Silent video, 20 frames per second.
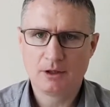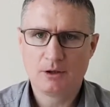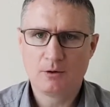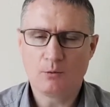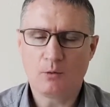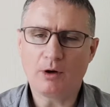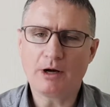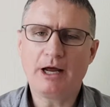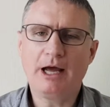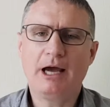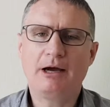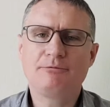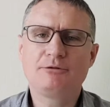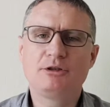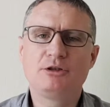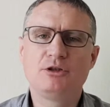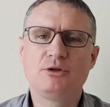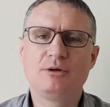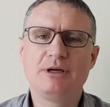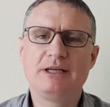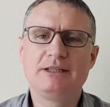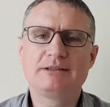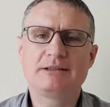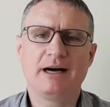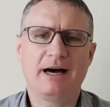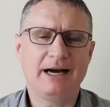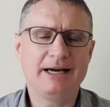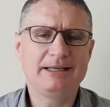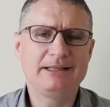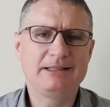what I have to do is
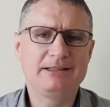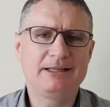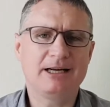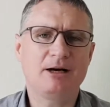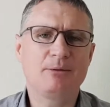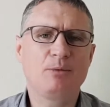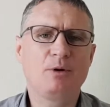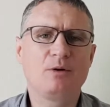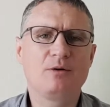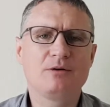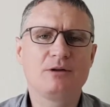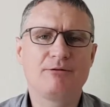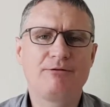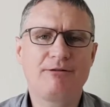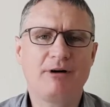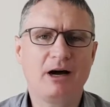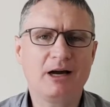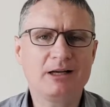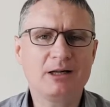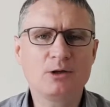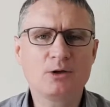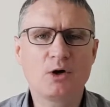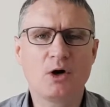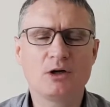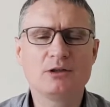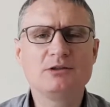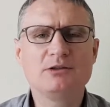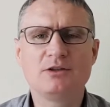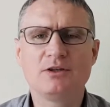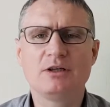I double the final
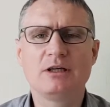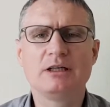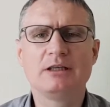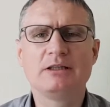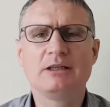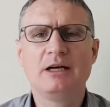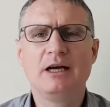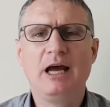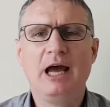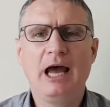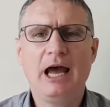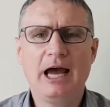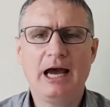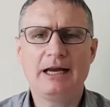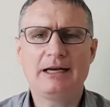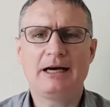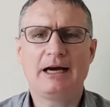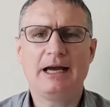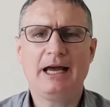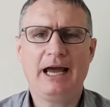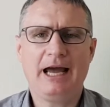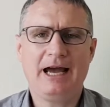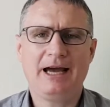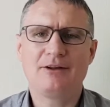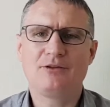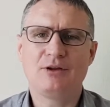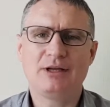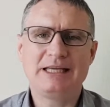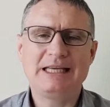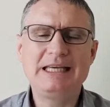consonant and I
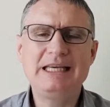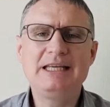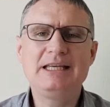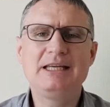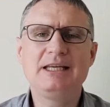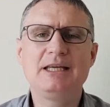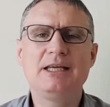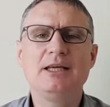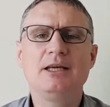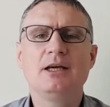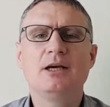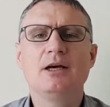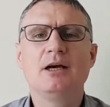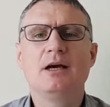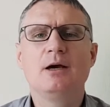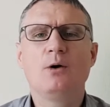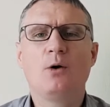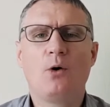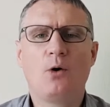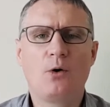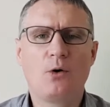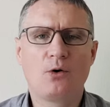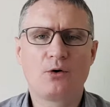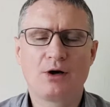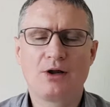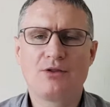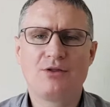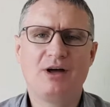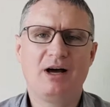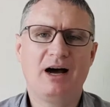add the ed
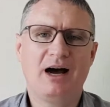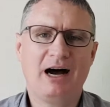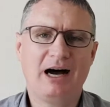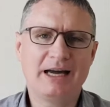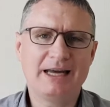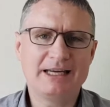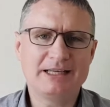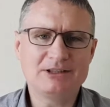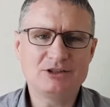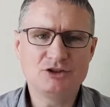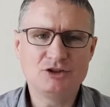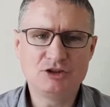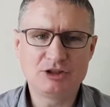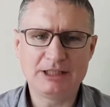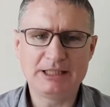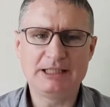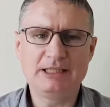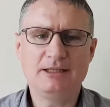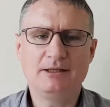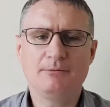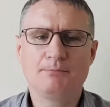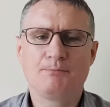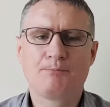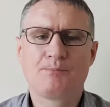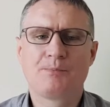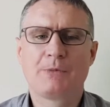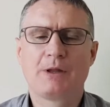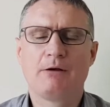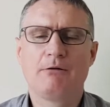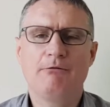or the ing.
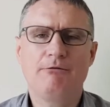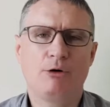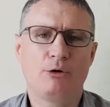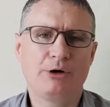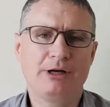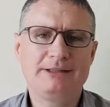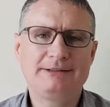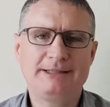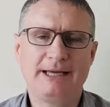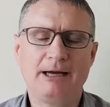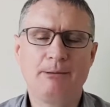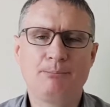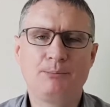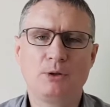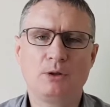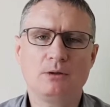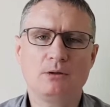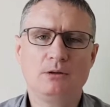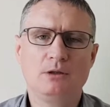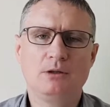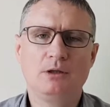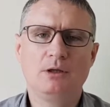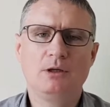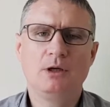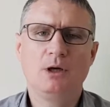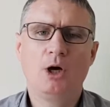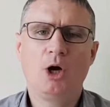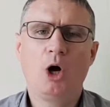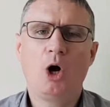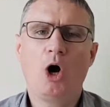For example,
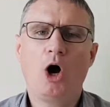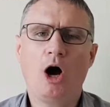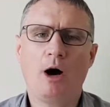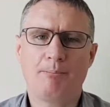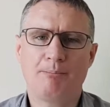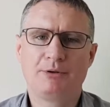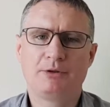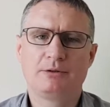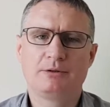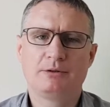hop.